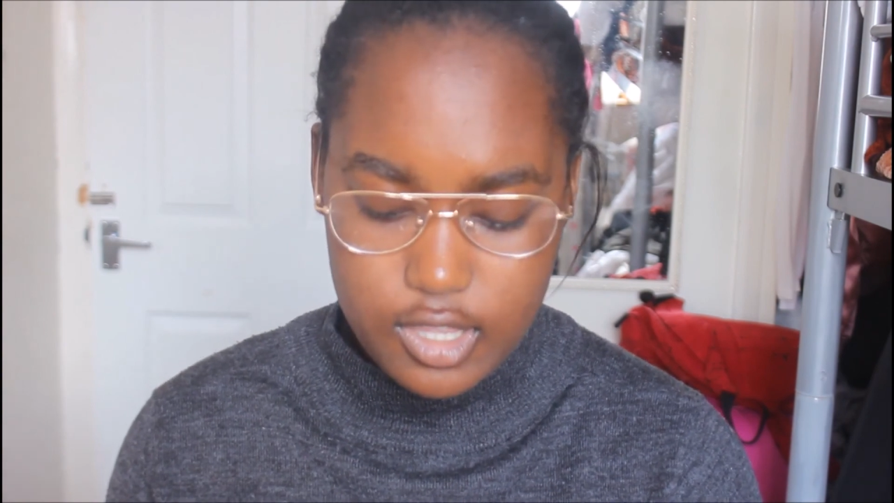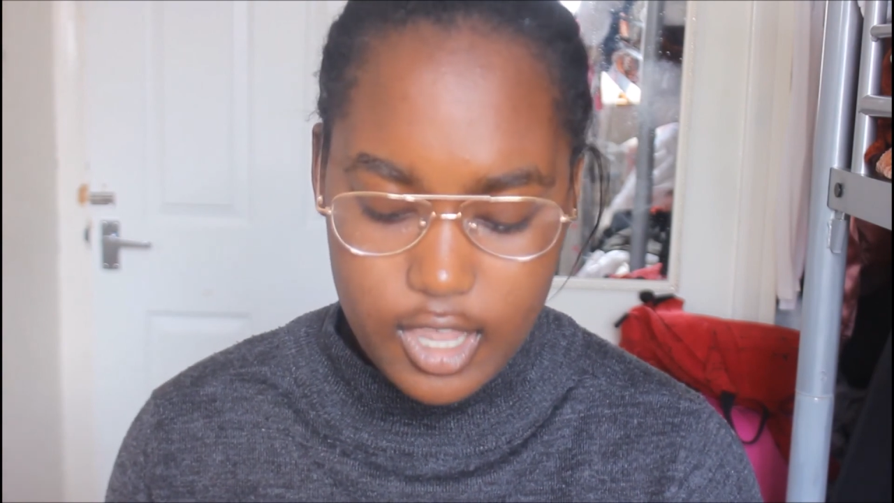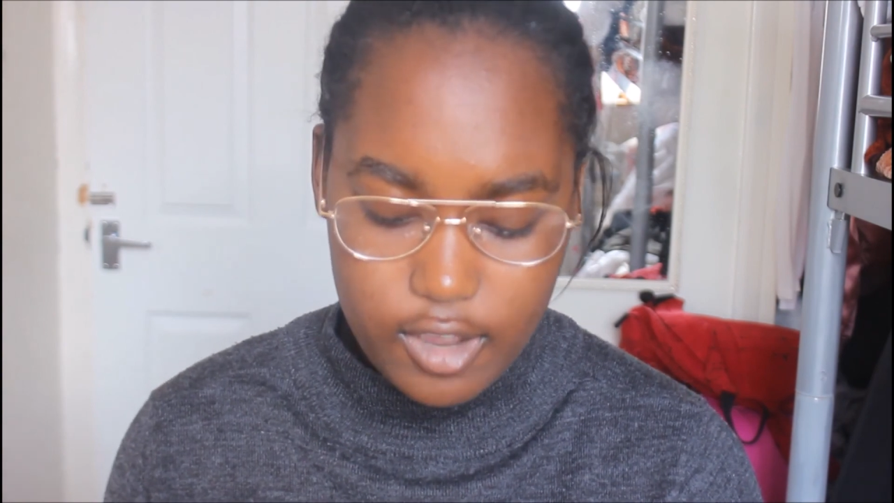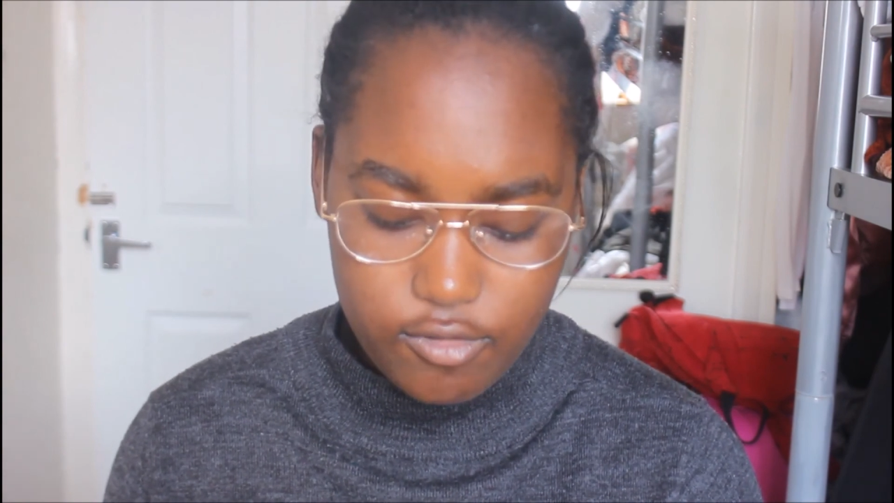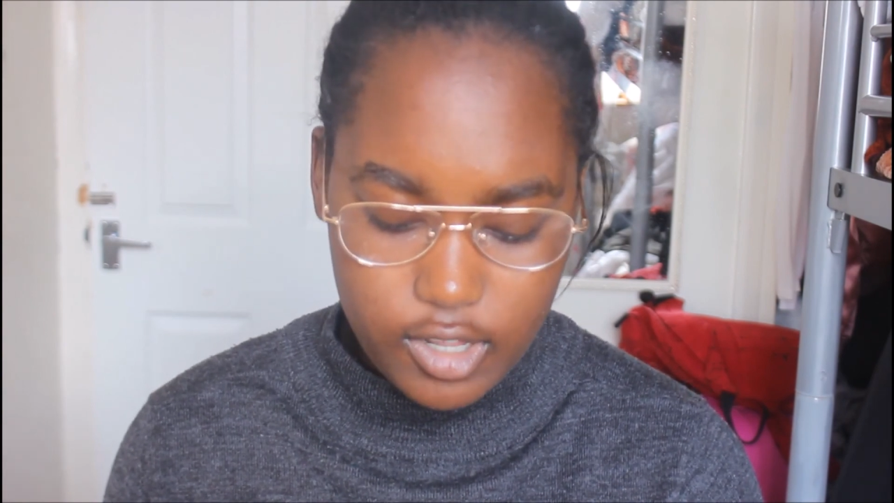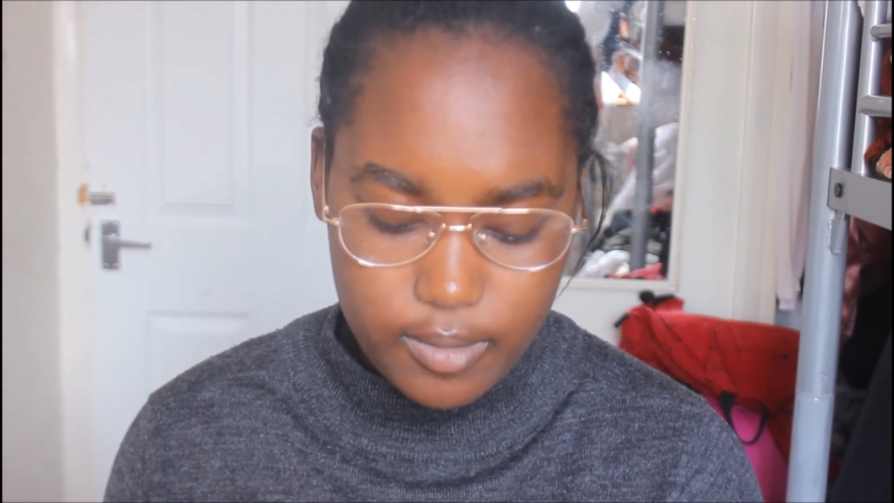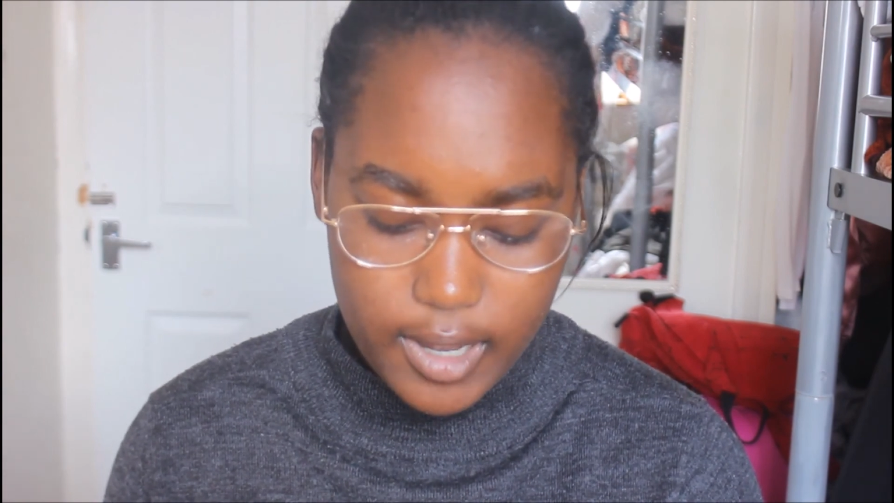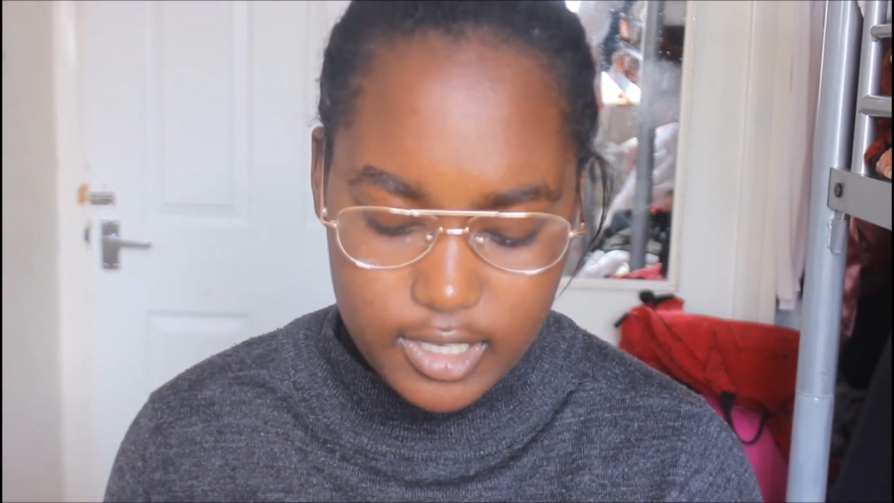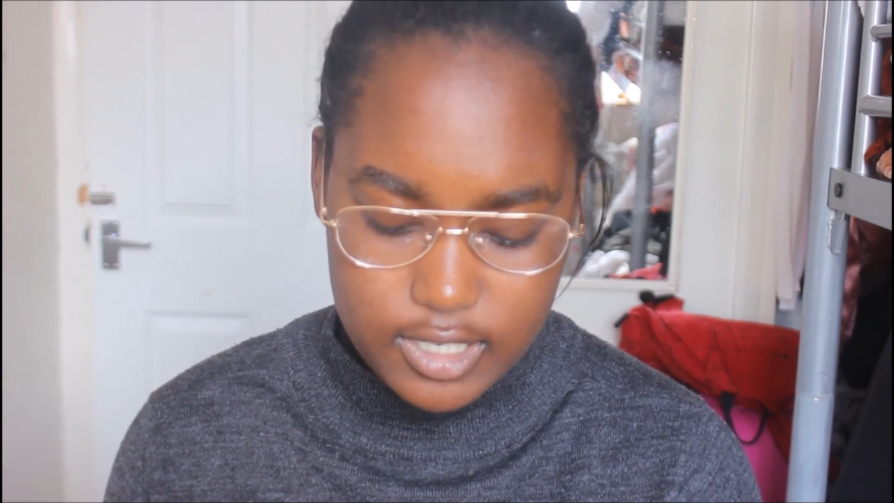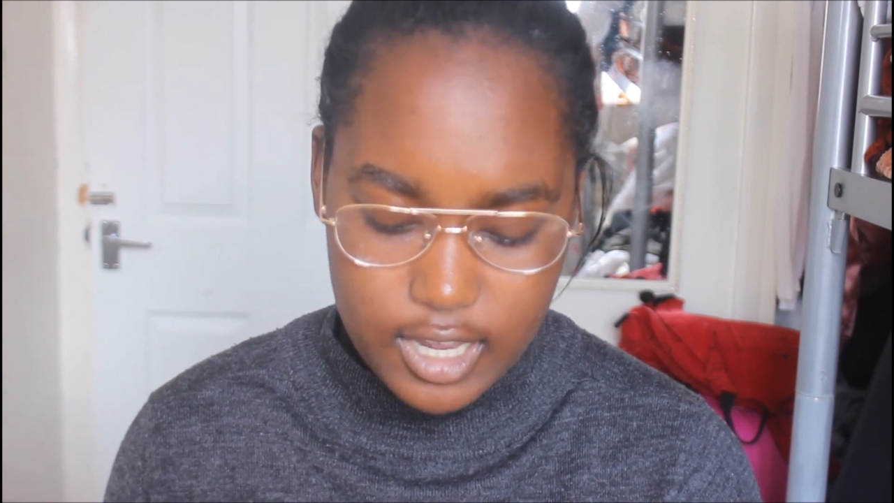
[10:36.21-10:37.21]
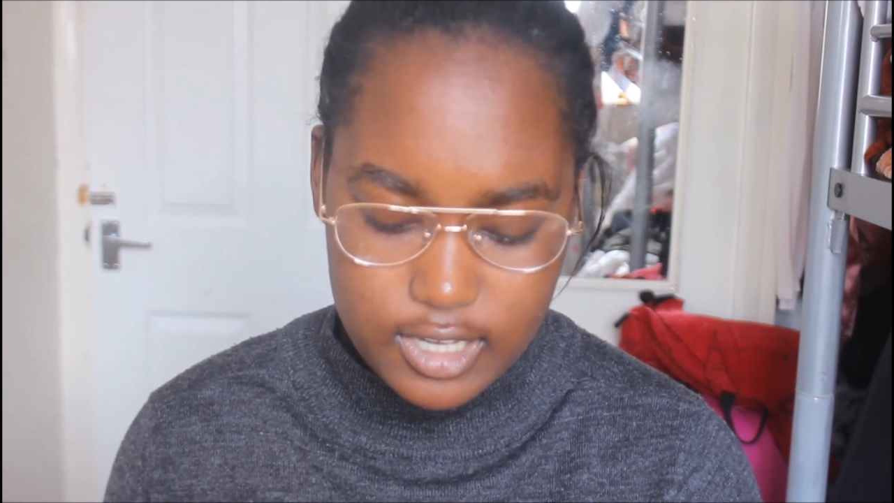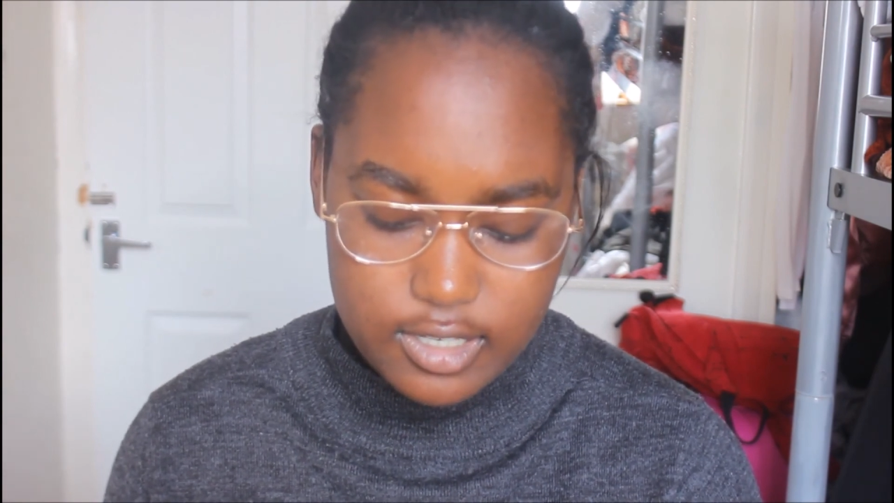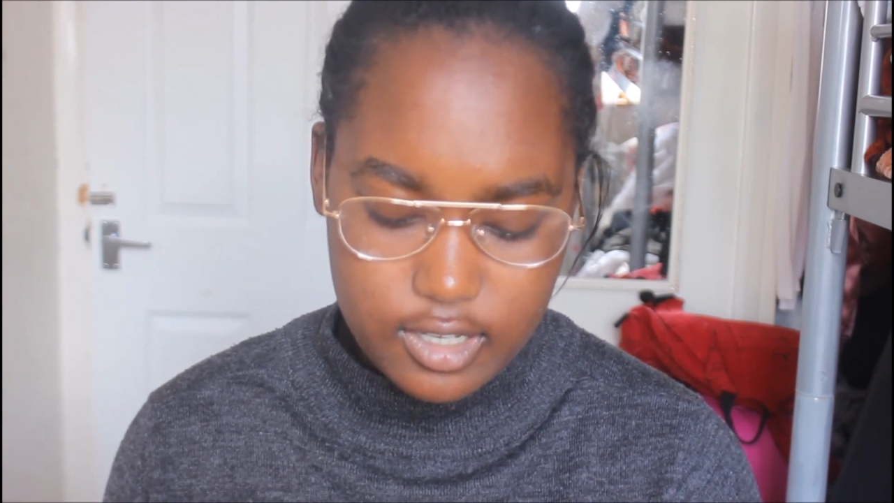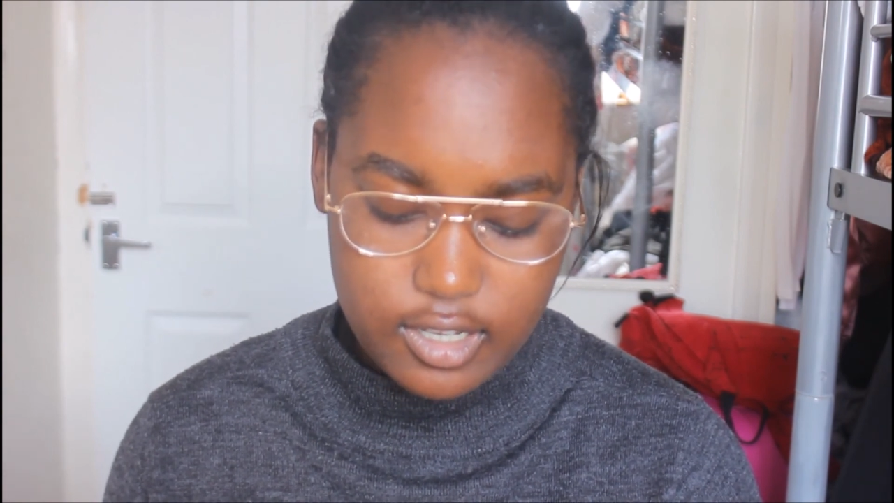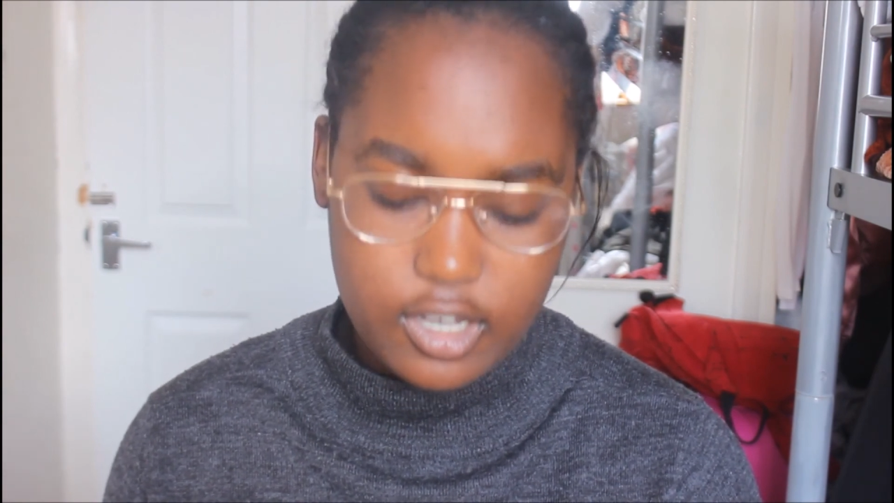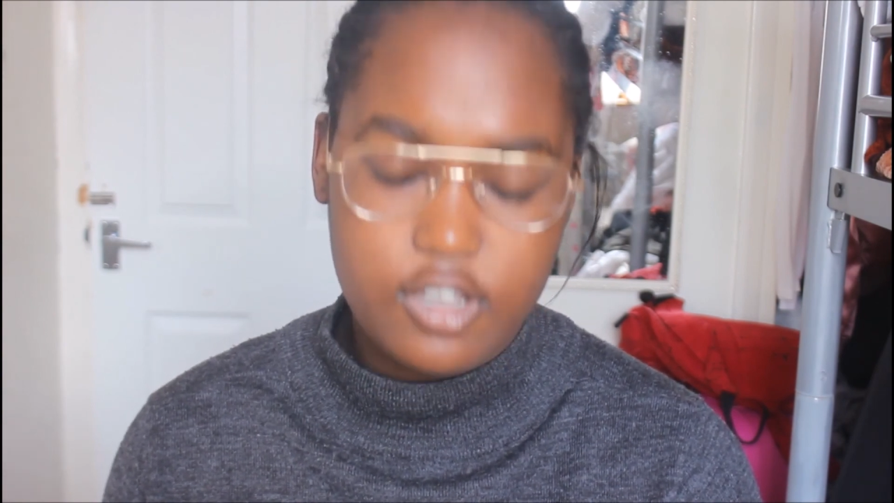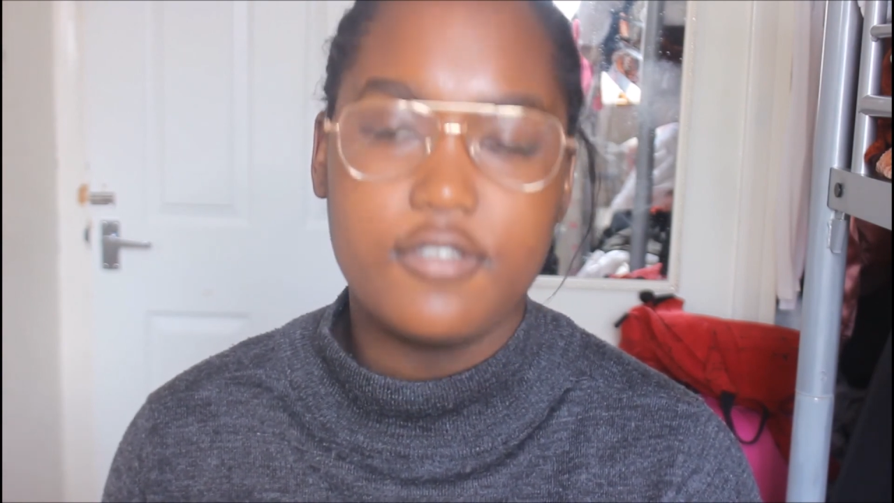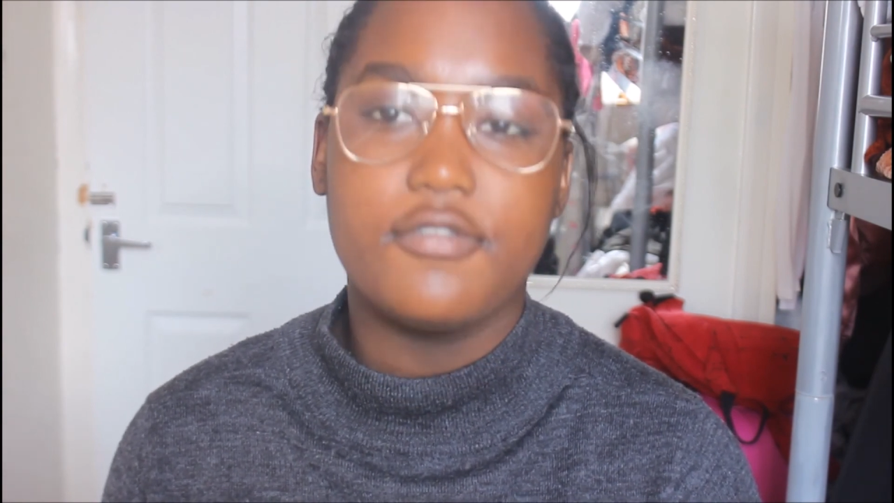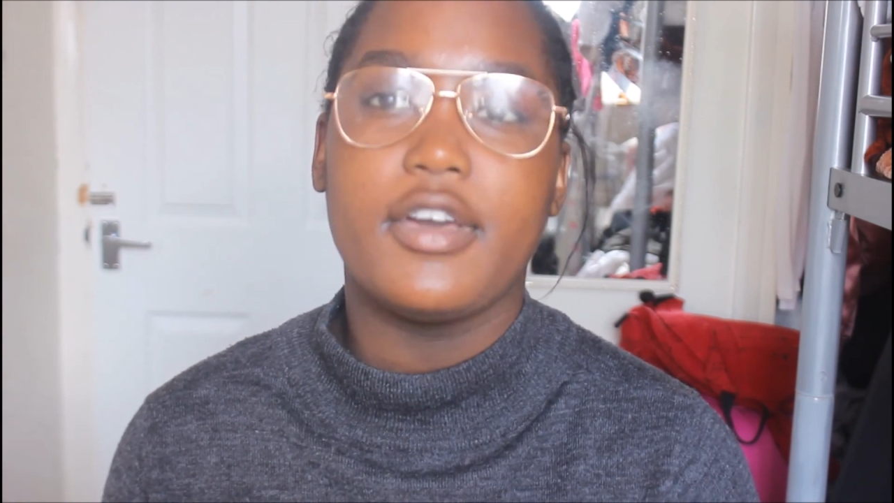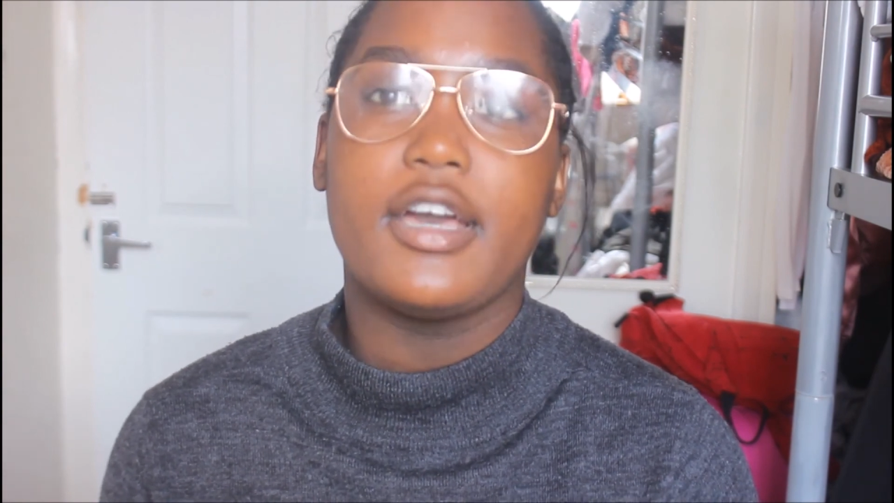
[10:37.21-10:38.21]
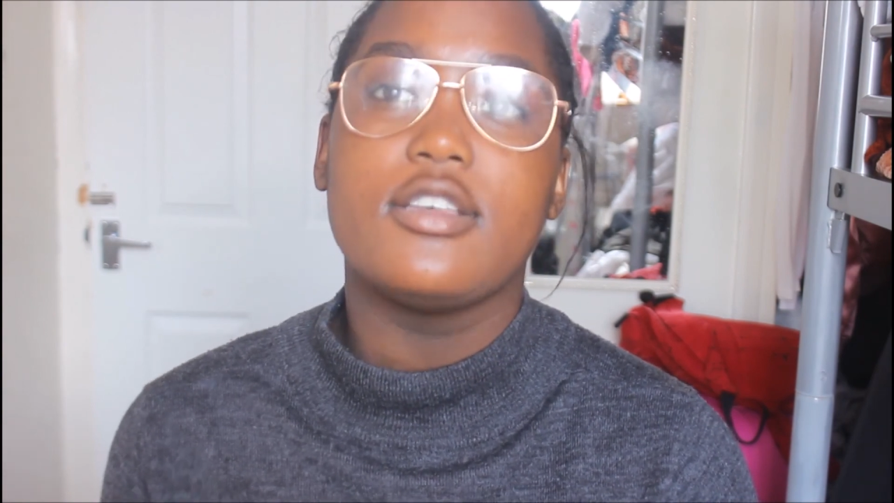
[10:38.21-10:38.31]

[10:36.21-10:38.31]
they had really bad size and they couldn't fit,